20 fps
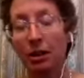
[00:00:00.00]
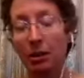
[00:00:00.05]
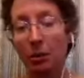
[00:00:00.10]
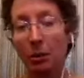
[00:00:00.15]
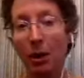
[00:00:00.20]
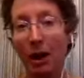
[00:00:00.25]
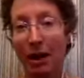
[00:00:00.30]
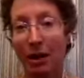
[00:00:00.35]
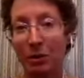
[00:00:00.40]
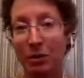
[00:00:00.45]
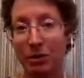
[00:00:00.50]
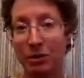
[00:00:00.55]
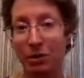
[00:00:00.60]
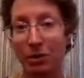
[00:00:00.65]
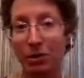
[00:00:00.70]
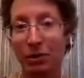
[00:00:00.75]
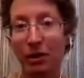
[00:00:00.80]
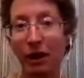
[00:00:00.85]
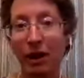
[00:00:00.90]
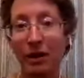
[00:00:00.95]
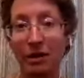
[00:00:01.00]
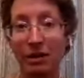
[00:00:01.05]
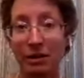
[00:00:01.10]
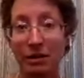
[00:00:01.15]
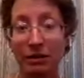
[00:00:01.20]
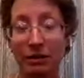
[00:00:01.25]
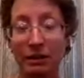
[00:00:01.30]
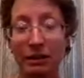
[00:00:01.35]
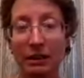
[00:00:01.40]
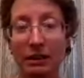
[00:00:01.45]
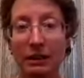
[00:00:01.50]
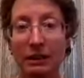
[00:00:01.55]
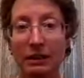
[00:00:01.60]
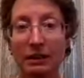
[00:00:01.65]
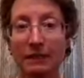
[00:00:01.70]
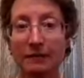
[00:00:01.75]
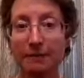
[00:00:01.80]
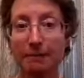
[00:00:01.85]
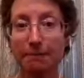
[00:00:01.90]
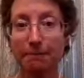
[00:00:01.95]
why it was so divisive
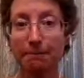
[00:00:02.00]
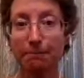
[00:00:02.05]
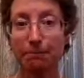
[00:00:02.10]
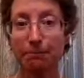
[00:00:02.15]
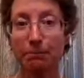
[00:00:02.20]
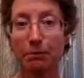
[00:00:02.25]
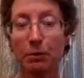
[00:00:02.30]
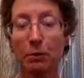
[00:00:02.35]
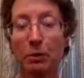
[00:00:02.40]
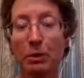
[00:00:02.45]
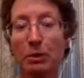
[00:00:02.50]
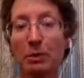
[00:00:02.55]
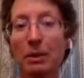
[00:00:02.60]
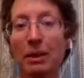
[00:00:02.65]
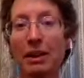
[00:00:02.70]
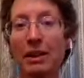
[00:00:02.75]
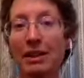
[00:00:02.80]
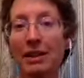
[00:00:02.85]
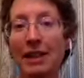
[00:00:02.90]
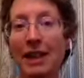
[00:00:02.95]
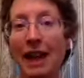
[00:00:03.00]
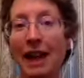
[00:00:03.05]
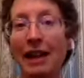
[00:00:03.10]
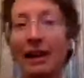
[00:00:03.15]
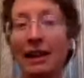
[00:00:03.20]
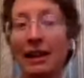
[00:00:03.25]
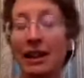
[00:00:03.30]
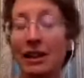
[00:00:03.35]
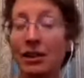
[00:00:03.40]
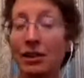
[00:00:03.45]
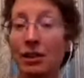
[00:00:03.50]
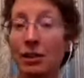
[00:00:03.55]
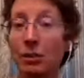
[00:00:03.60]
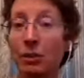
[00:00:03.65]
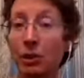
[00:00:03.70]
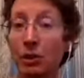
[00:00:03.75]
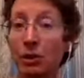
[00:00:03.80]
was because the allegations were